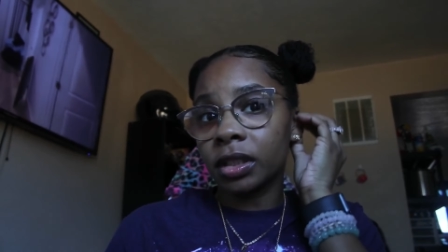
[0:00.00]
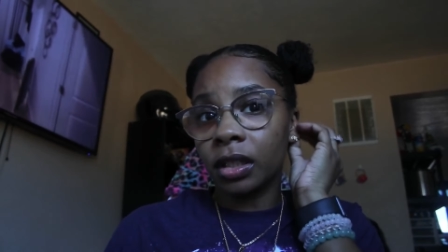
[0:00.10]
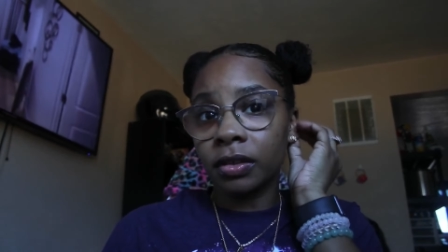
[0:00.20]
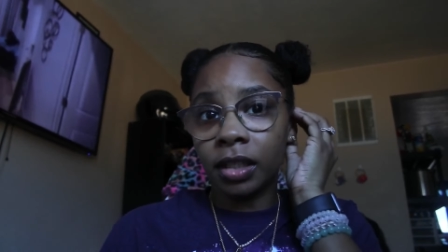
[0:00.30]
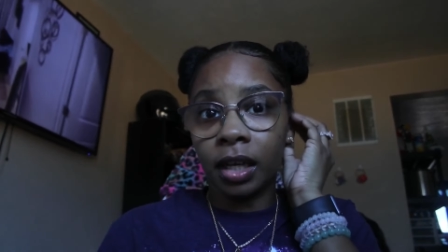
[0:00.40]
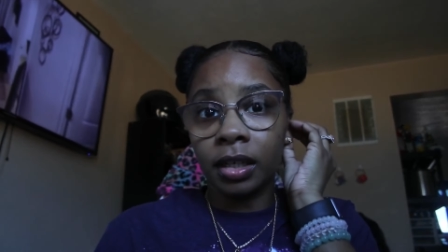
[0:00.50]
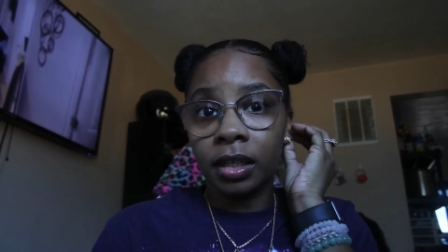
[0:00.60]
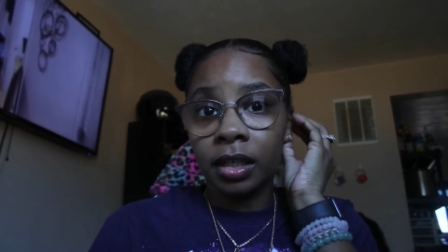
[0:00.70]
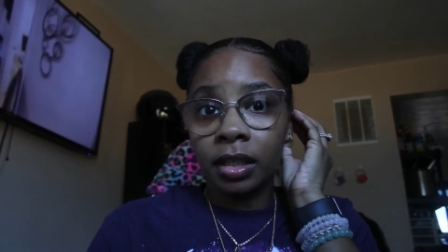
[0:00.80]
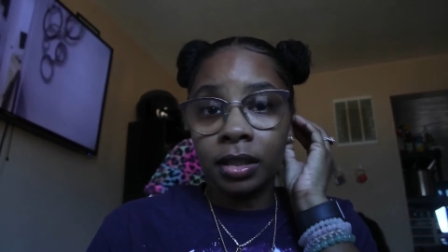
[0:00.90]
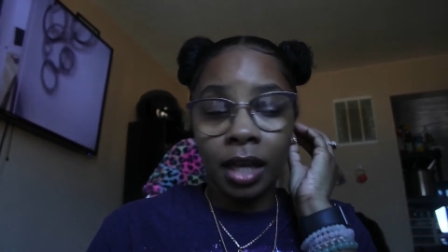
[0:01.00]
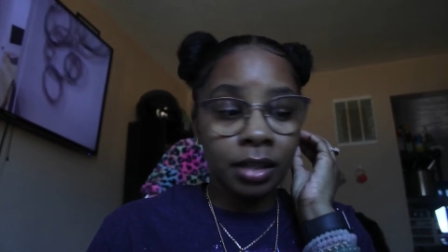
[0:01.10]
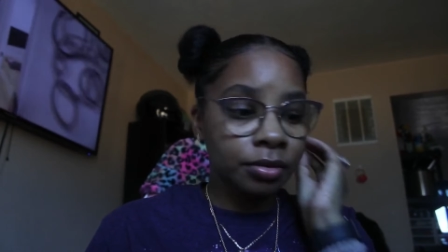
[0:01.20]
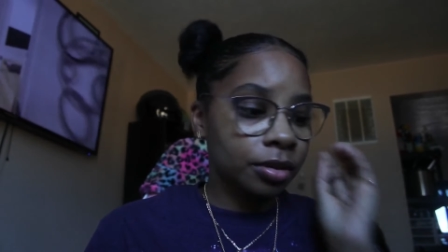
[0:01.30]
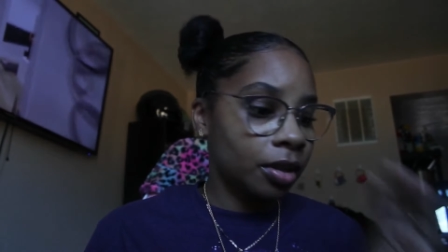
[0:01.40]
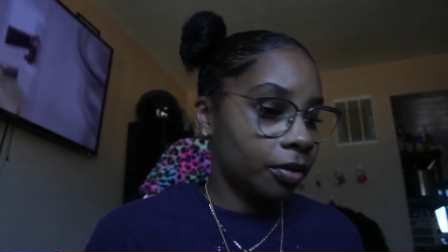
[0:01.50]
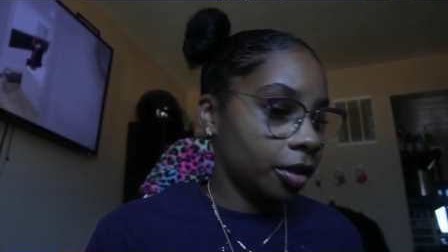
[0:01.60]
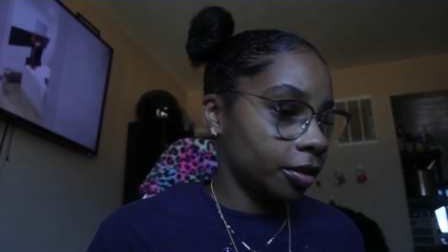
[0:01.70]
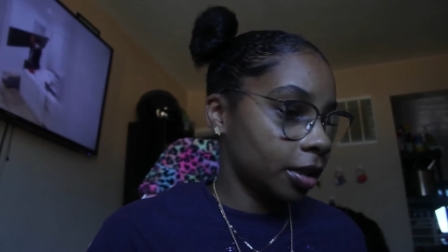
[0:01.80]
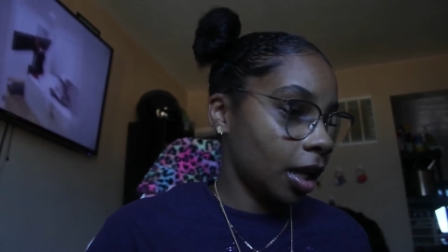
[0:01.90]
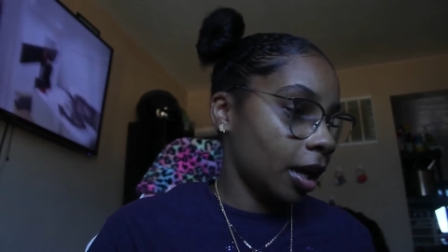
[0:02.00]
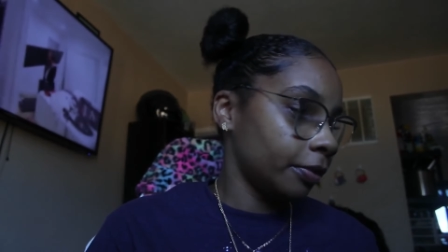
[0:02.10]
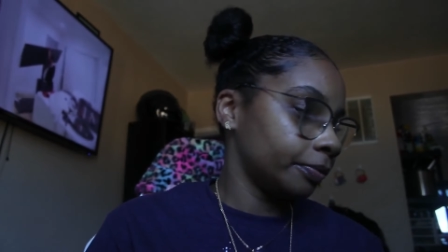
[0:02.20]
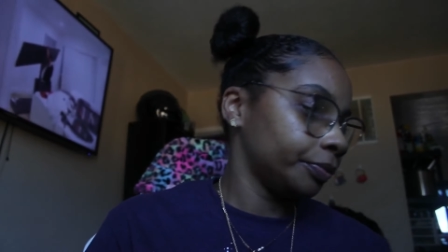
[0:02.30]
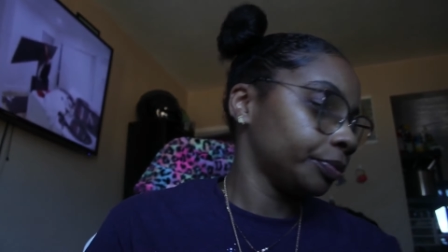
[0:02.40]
So yeah, that's what's going on today.